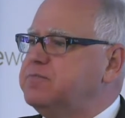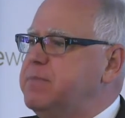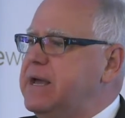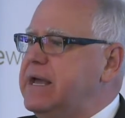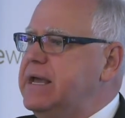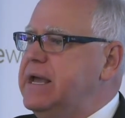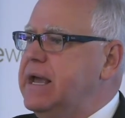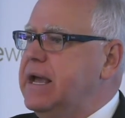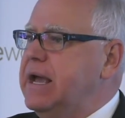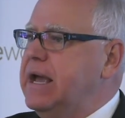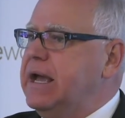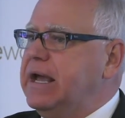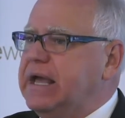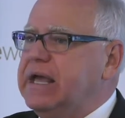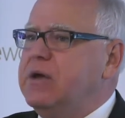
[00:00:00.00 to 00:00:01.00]
me
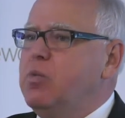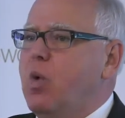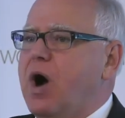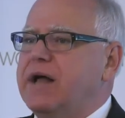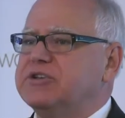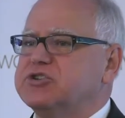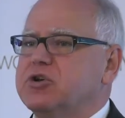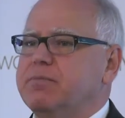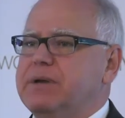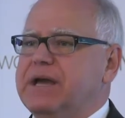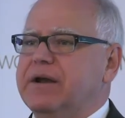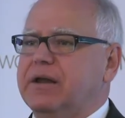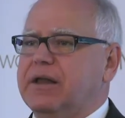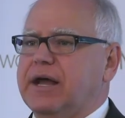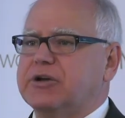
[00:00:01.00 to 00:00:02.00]
he wants to be
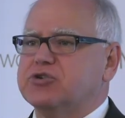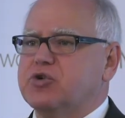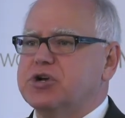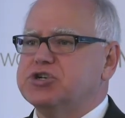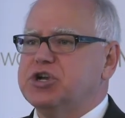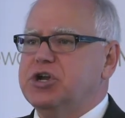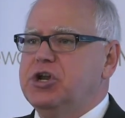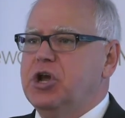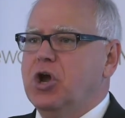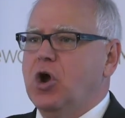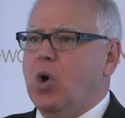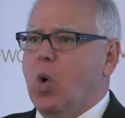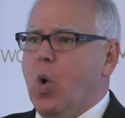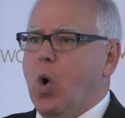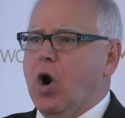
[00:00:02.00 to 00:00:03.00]
an electrician
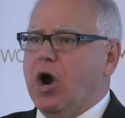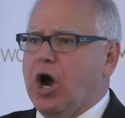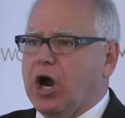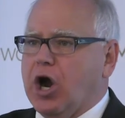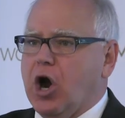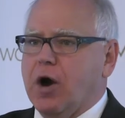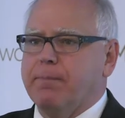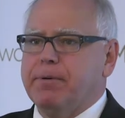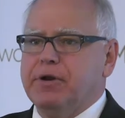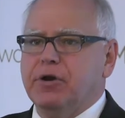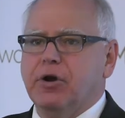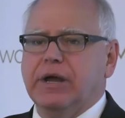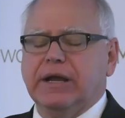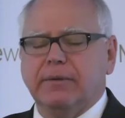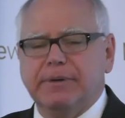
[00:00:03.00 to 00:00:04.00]
or a
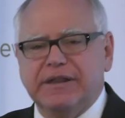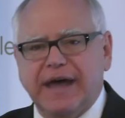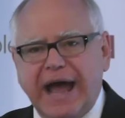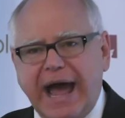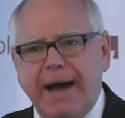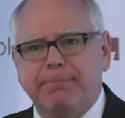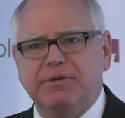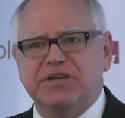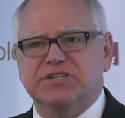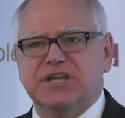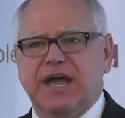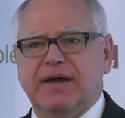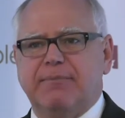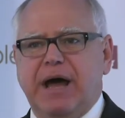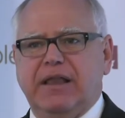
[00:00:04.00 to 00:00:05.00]
carpenter, it'll be the happiest
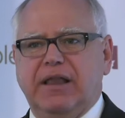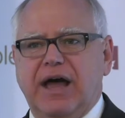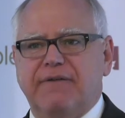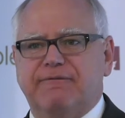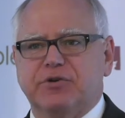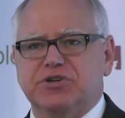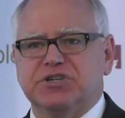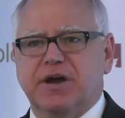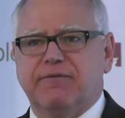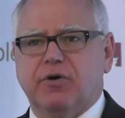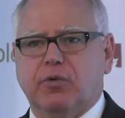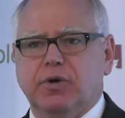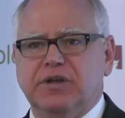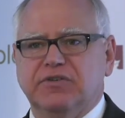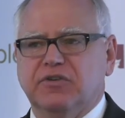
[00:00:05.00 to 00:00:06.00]
day of my life for
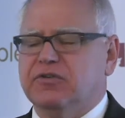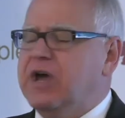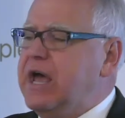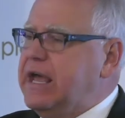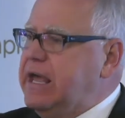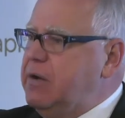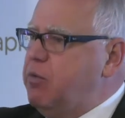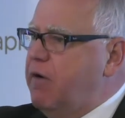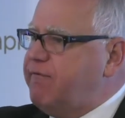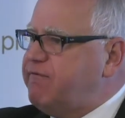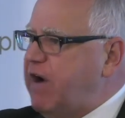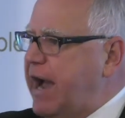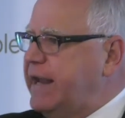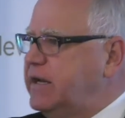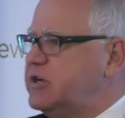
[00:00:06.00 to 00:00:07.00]
several reasons. He will
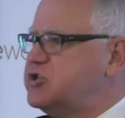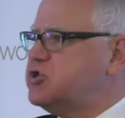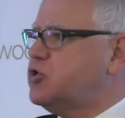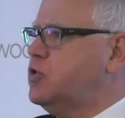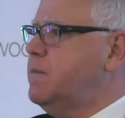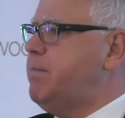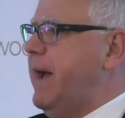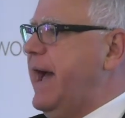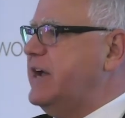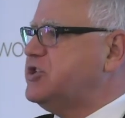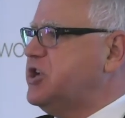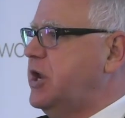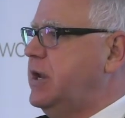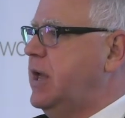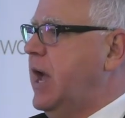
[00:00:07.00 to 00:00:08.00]
find his true
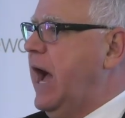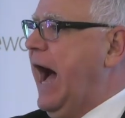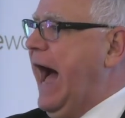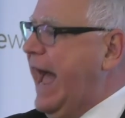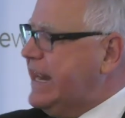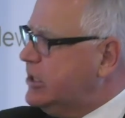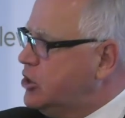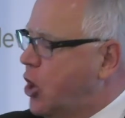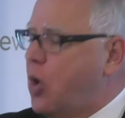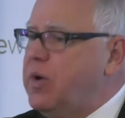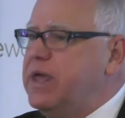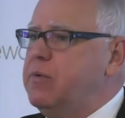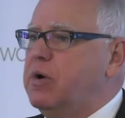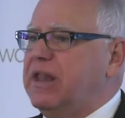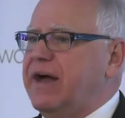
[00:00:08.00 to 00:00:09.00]
passion. I know
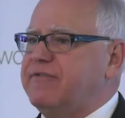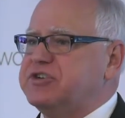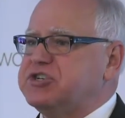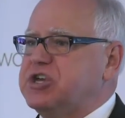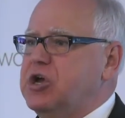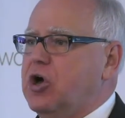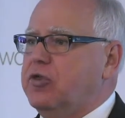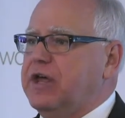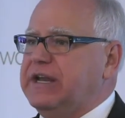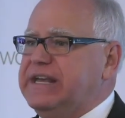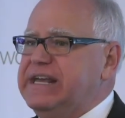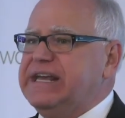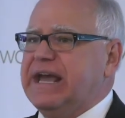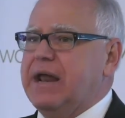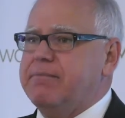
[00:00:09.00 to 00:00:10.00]
he will have a skill that
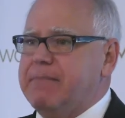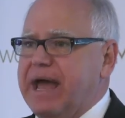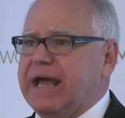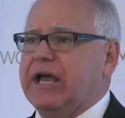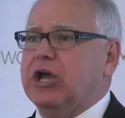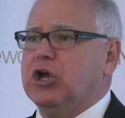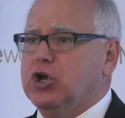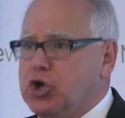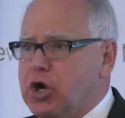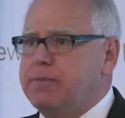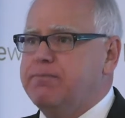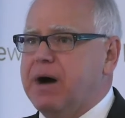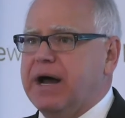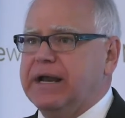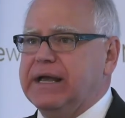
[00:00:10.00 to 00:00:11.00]
he can make
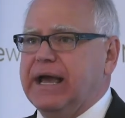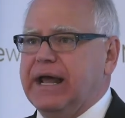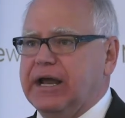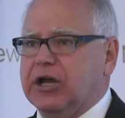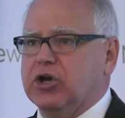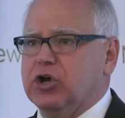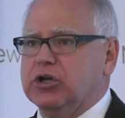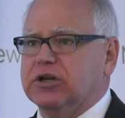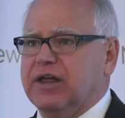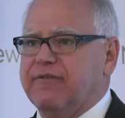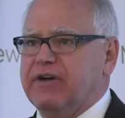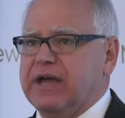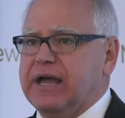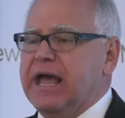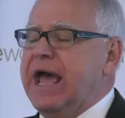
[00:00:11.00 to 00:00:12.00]
good money and a good
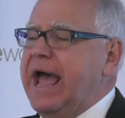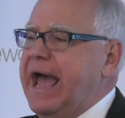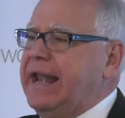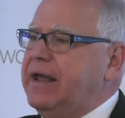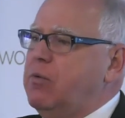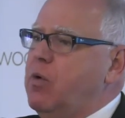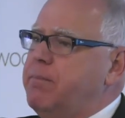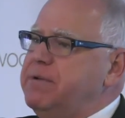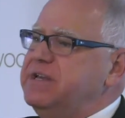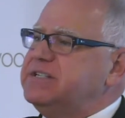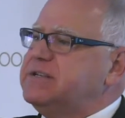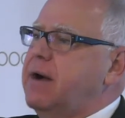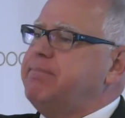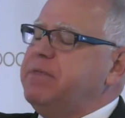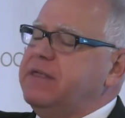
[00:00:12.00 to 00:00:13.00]
living, and it will be
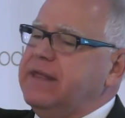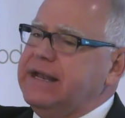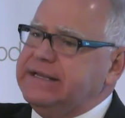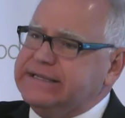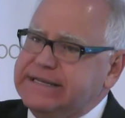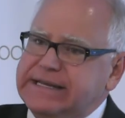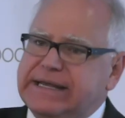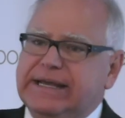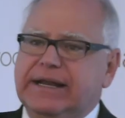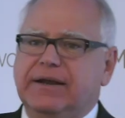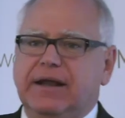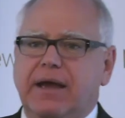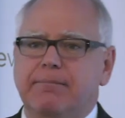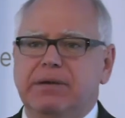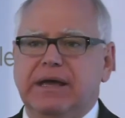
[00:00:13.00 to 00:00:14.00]
something that is
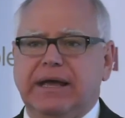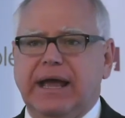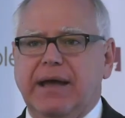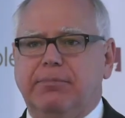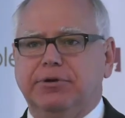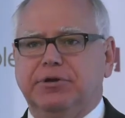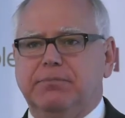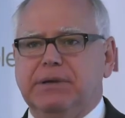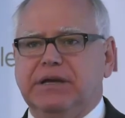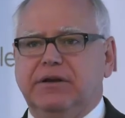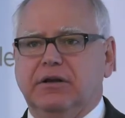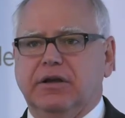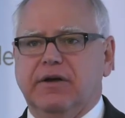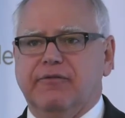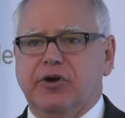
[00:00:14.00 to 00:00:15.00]
needed and being able to be
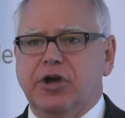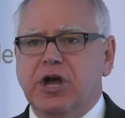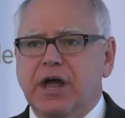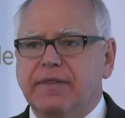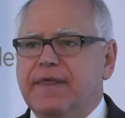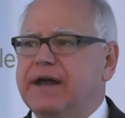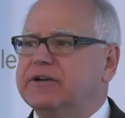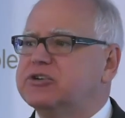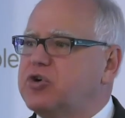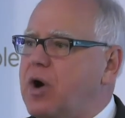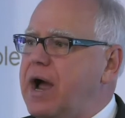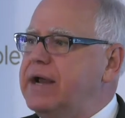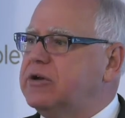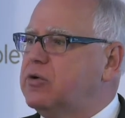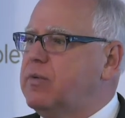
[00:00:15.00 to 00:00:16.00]
delivered. Then
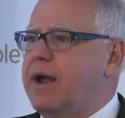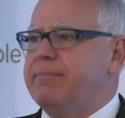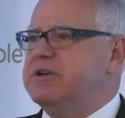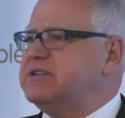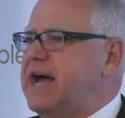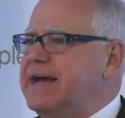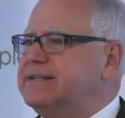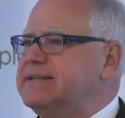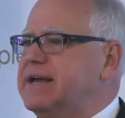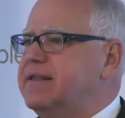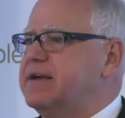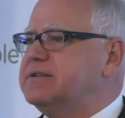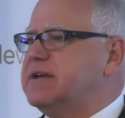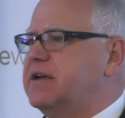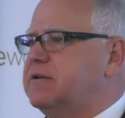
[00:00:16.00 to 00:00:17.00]
trying to ram this, I say
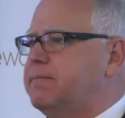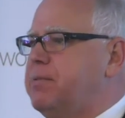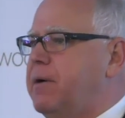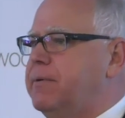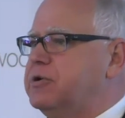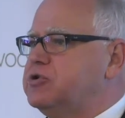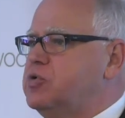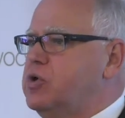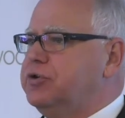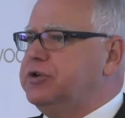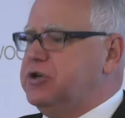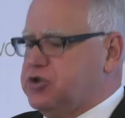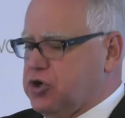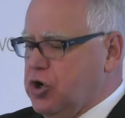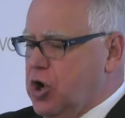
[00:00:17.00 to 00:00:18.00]
this as a public school
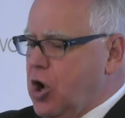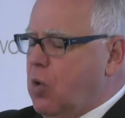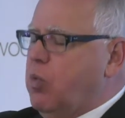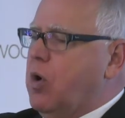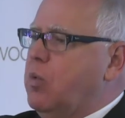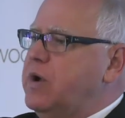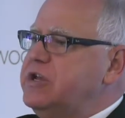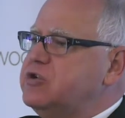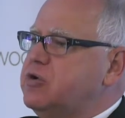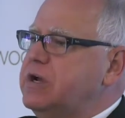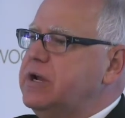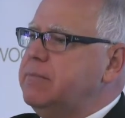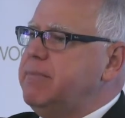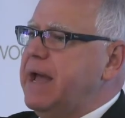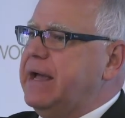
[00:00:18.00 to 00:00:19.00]
teacher where we
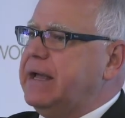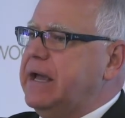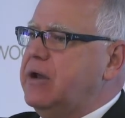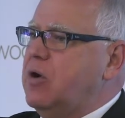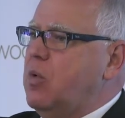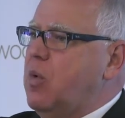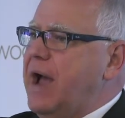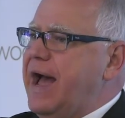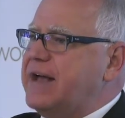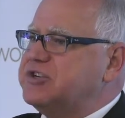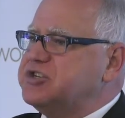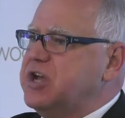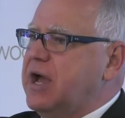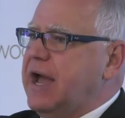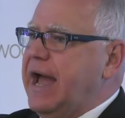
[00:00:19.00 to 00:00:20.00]
treated Mankato
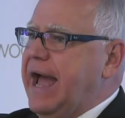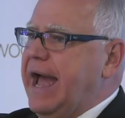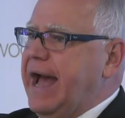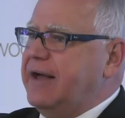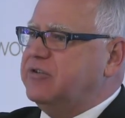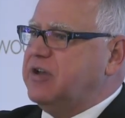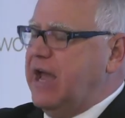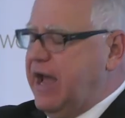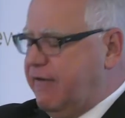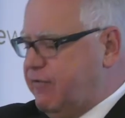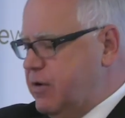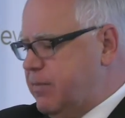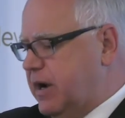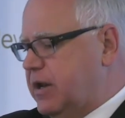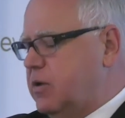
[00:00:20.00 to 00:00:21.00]
West as
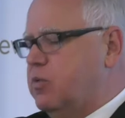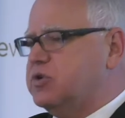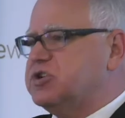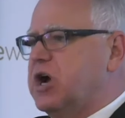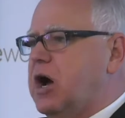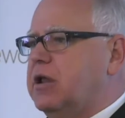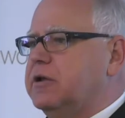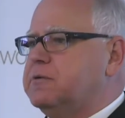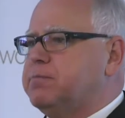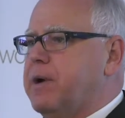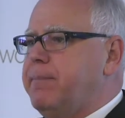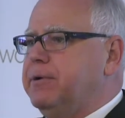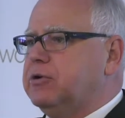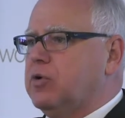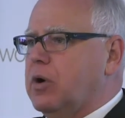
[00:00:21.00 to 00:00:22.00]
everybody was college
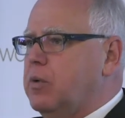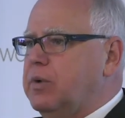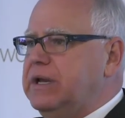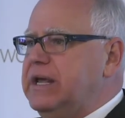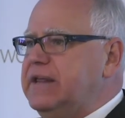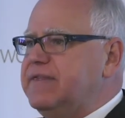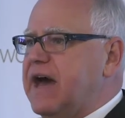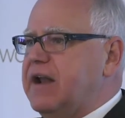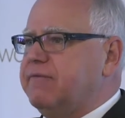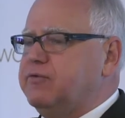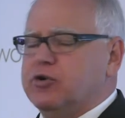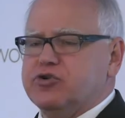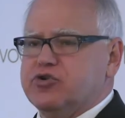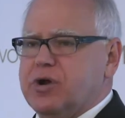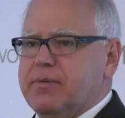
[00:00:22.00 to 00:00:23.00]
preparatory. We need that. If
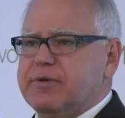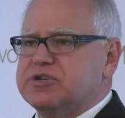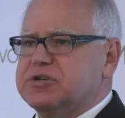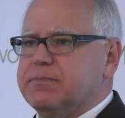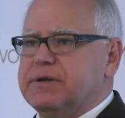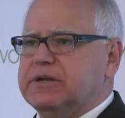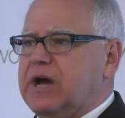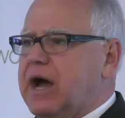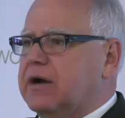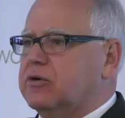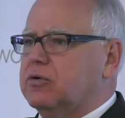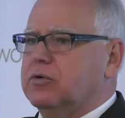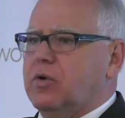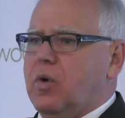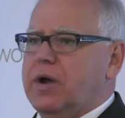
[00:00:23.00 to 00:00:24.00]
your dream is to be
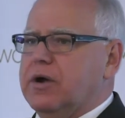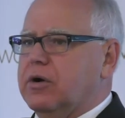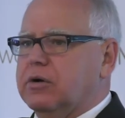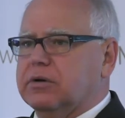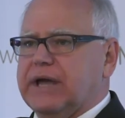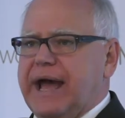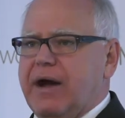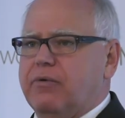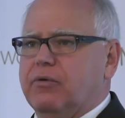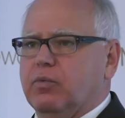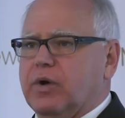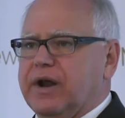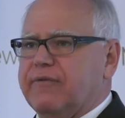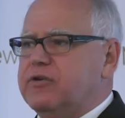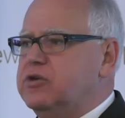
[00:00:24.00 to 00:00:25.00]
doctor, lawyer, accountant,
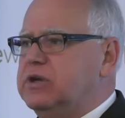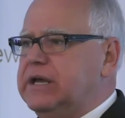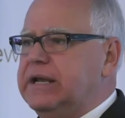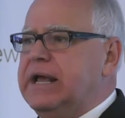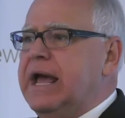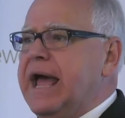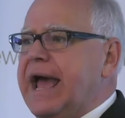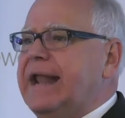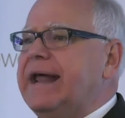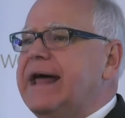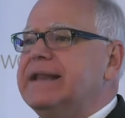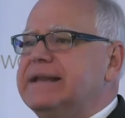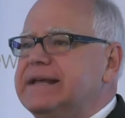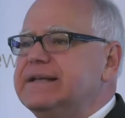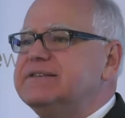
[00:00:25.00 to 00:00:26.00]
whatever you need, and
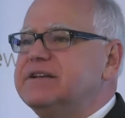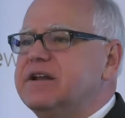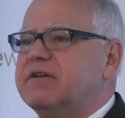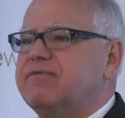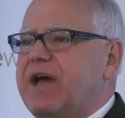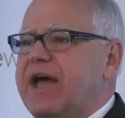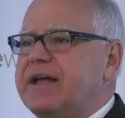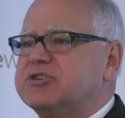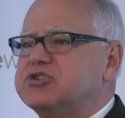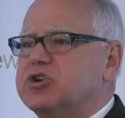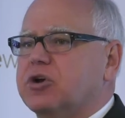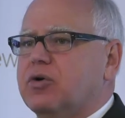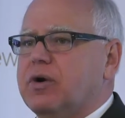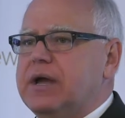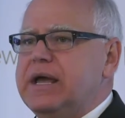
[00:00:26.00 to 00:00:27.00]
that needs an advanced
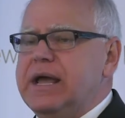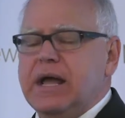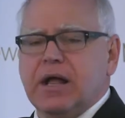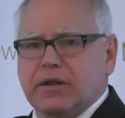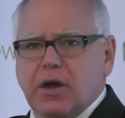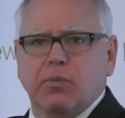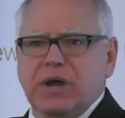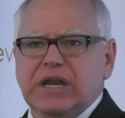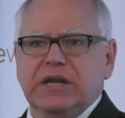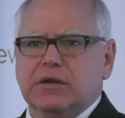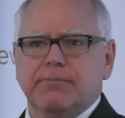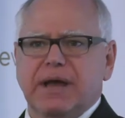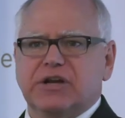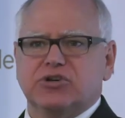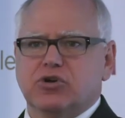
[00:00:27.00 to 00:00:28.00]
degree, then we need to
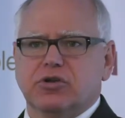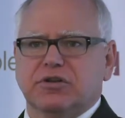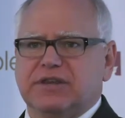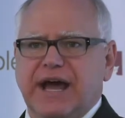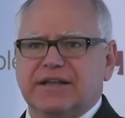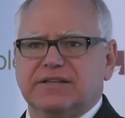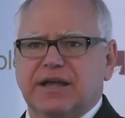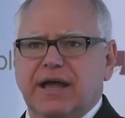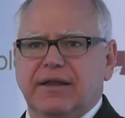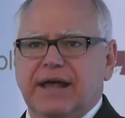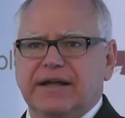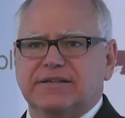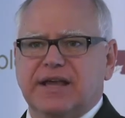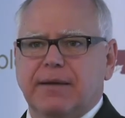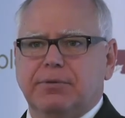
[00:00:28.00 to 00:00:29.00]
make sure that
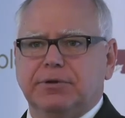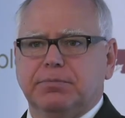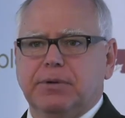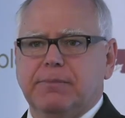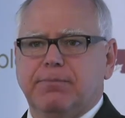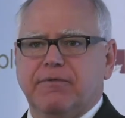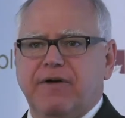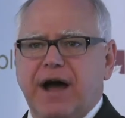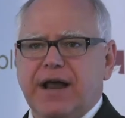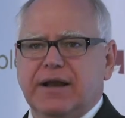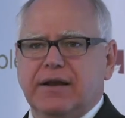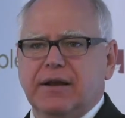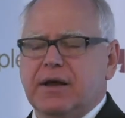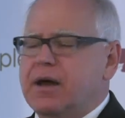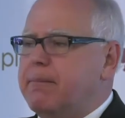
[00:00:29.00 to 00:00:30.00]
that's able to be provided.